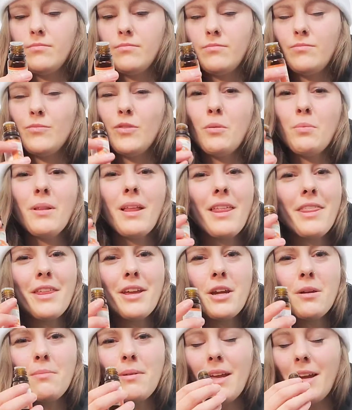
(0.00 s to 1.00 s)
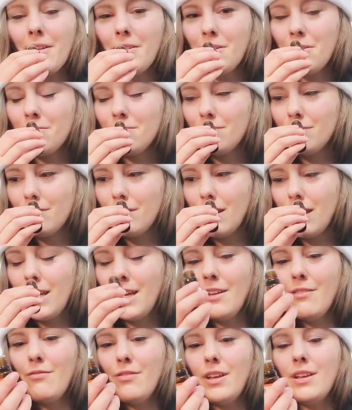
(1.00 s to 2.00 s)
or Plant Therapy. I don't know.
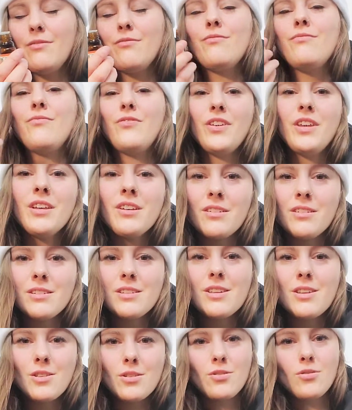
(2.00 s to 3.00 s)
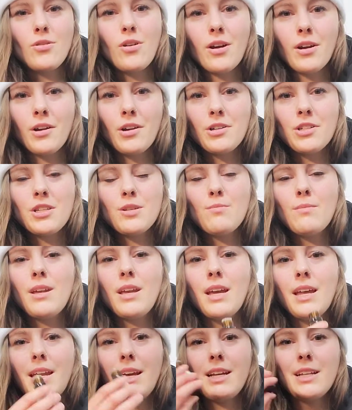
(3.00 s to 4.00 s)
If it feels stronger to
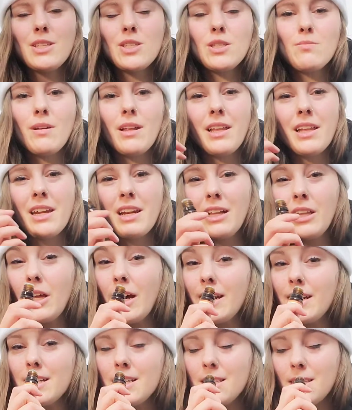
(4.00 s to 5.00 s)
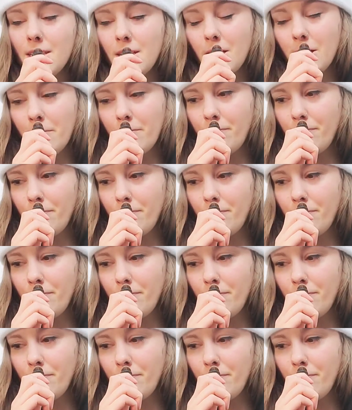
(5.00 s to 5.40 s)
me and I can smell it a lot easier.